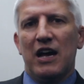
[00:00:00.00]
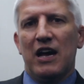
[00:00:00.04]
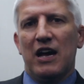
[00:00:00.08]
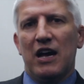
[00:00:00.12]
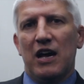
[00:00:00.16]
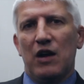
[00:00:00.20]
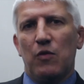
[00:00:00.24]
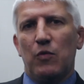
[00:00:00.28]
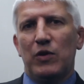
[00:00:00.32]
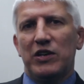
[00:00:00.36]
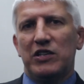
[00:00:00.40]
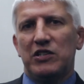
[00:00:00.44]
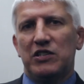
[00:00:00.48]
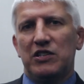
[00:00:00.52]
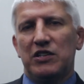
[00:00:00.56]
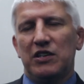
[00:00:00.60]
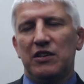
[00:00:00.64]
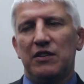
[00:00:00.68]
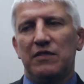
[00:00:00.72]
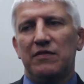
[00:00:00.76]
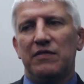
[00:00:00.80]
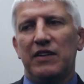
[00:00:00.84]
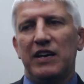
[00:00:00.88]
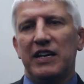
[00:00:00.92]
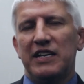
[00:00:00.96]
uh, which
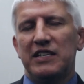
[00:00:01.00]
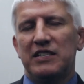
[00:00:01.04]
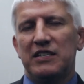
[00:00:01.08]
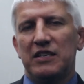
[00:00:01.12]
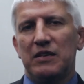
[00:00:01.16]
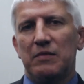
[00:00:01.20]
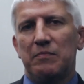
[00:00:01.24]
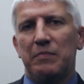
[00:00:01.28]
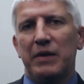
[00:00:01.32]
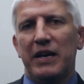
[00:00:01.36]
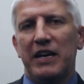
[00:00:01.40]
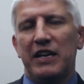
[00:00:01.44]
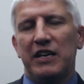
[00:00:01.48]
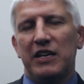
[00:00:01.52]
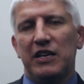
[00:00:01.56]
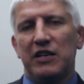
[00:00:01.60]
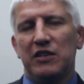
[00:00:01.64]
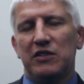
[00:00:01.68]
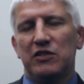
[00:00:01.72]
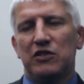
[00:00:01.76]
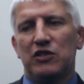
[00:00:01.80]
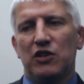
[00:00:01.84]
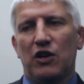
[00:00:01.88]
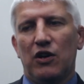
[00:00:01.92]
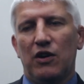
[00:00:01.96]
surveys the
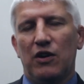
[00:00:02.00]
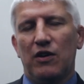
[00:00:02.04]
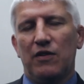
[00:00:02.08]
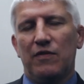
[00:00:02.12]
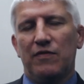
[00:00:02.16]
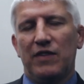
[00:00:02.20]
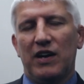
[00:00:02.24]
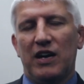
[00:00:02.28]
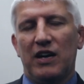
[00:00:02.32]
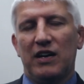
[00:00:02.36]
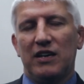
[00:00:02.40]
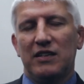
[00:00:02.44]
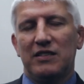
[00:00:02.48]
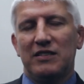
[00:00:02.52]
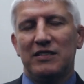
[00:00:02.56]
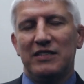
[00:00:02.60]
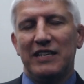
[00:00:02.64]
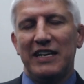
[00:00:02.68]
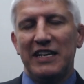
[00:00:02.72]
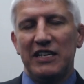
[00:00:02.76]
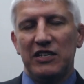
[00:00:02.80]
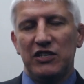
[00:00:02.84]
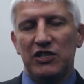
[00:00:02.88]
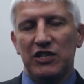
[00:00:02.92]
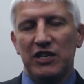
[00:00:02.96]
opinions of our
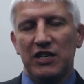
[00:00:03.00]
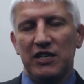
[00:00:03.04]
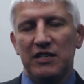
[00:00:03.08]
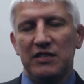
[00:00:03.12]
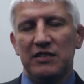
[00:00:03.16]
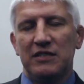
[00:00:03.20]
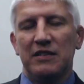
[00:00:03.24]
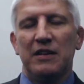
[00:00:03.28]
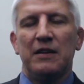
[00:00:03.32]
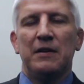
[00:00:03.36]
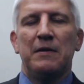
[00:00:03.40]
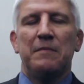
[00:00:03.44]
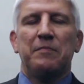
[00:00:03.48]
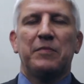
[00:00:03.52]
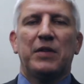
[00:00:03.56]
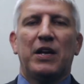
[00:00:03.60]
teachers,